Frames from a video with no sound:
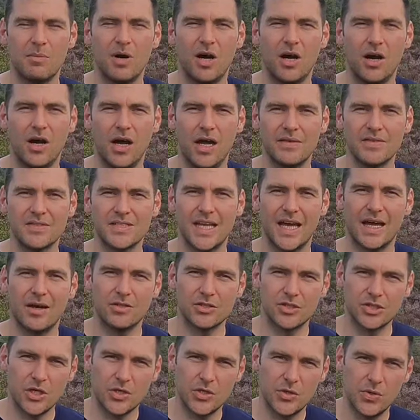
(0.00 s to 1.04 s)
my hives now
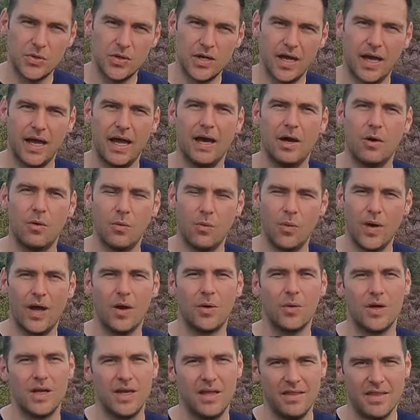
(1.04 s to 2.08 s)
and show you how
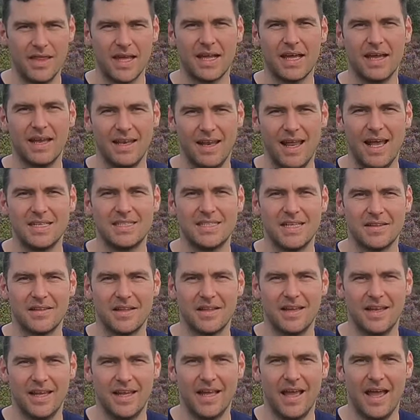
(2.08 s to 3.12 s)
well they're collecting the
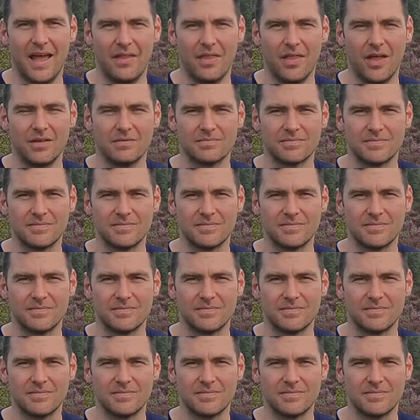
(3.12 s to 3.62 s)
ling heather.